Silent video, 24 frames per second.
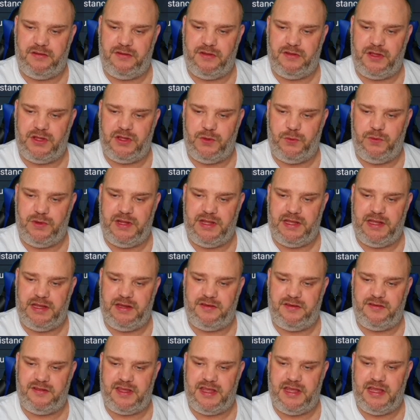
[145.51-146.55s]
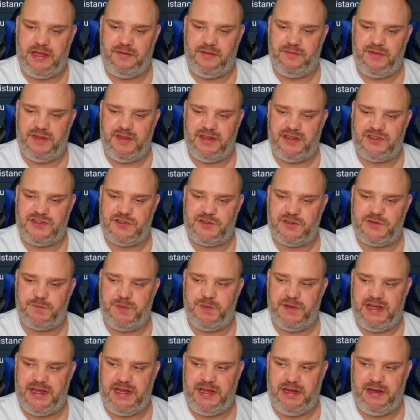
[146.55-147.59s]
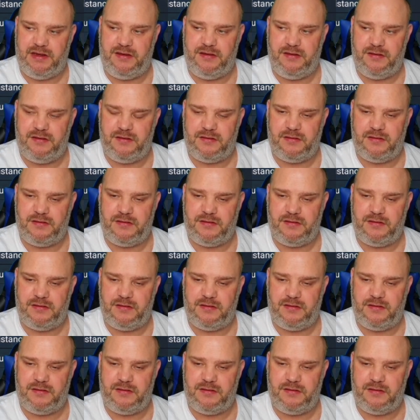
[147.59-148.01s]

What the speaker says: that you need to keep this speed